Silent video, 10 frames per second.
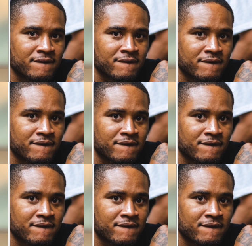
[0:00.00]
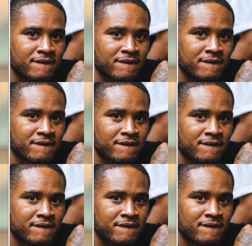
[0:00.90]

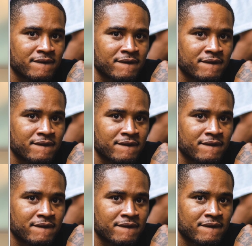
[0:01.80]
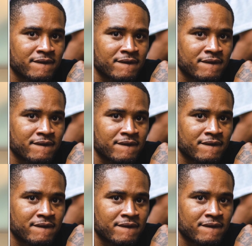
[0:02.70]

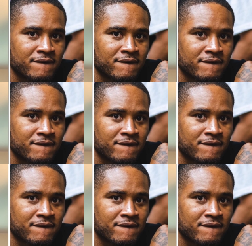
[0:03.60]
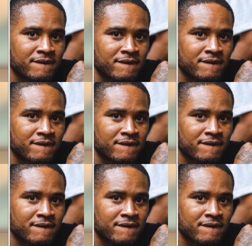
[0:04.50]

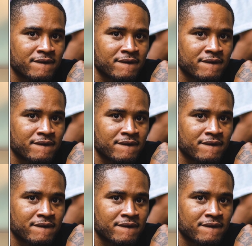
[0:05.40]
This person isn't speaking.